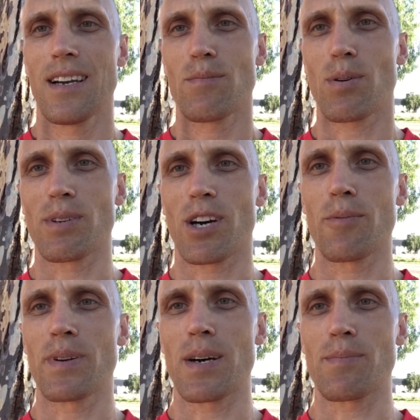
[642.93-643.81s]
probably
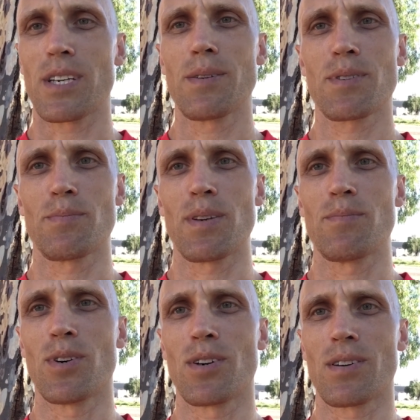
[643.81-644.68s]
open up my hips a
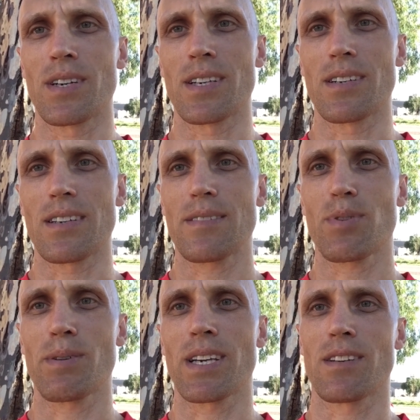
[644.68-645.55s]
bit more and
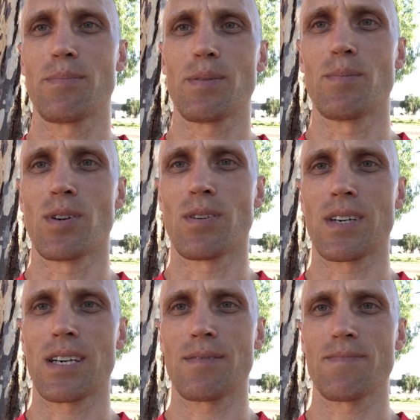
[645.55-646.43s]
probably get a bit
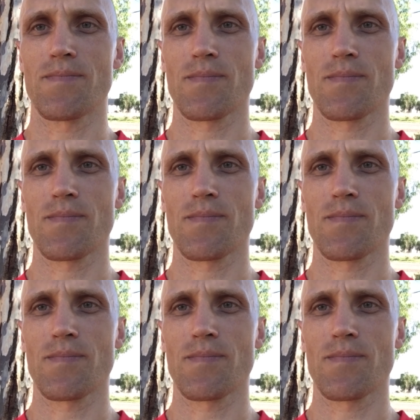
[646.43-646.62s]
more